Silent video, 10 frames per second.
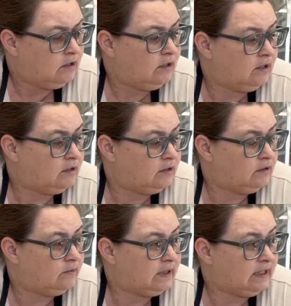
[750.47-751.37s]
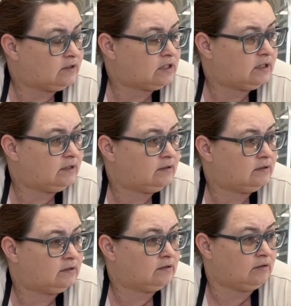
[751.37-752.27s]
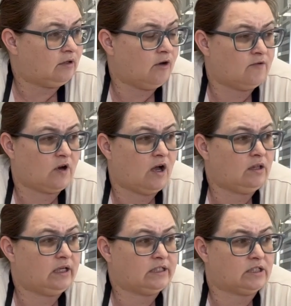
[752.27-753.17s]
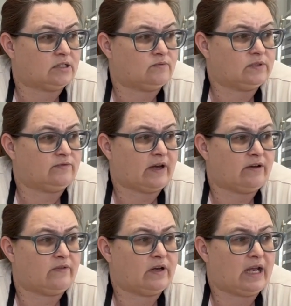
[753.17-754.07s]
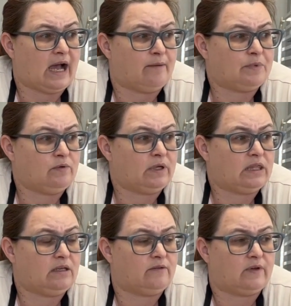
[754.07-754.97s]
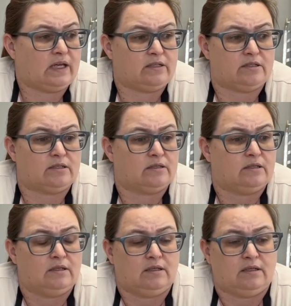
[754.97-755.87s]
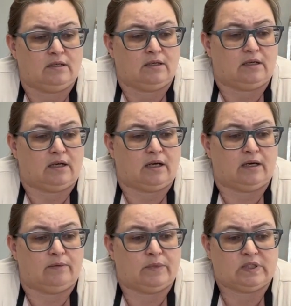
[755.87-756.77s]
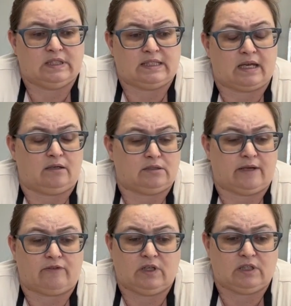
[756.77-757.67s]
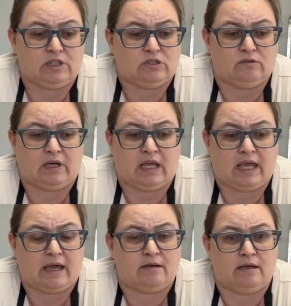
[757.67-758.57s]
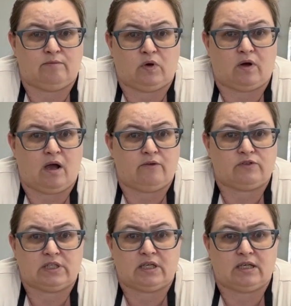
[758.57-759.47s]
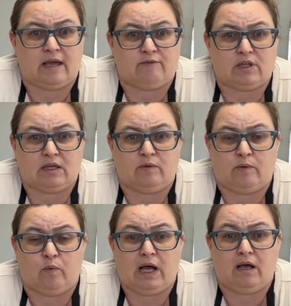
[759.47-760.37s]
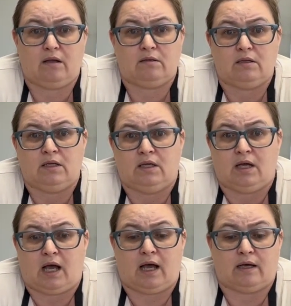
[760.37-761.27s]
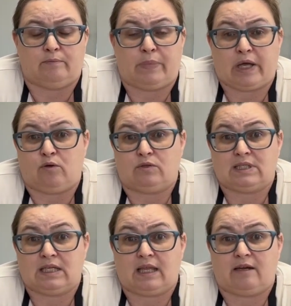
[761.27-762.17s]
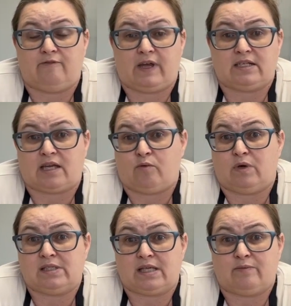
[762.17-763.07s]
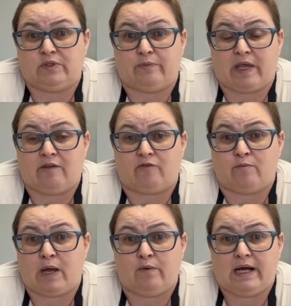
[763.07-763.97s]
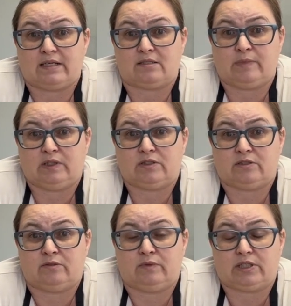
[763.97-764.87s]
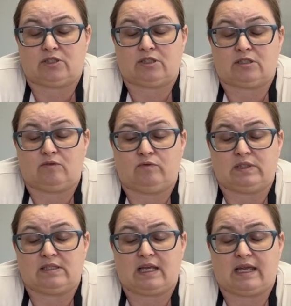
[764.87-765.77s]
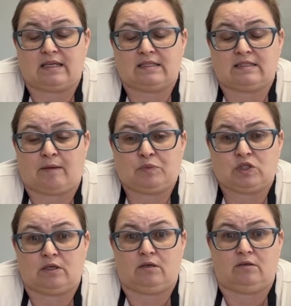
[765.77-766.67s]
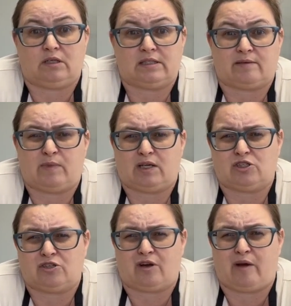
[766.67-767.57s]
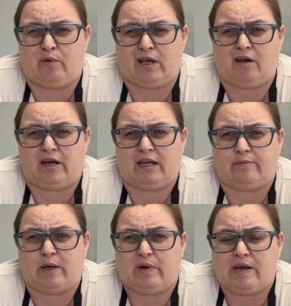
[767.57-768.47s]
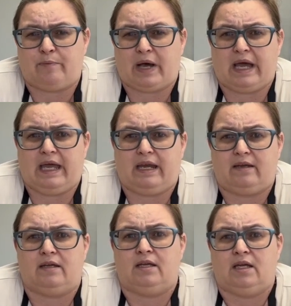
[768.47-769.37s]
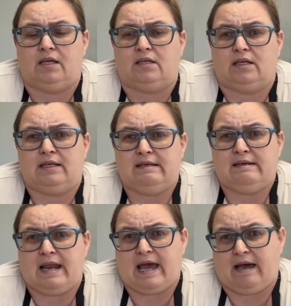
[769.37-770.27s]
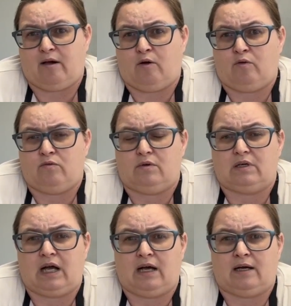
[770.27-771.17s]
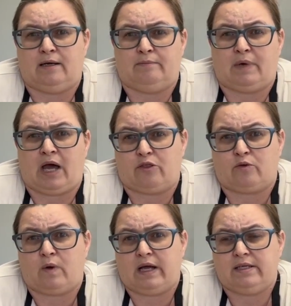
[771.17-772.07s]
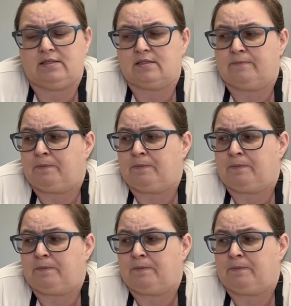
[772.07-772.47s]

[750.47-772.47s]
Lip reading: What else? Overall, I just was very, very happy with the event. As I said, I'll definitely do it again and more often. Everything went well. By hosting that event, I was able to pay for my wax melter, which was exceptional because I'm not sure I would have gone out of my way to buy it now otherwise.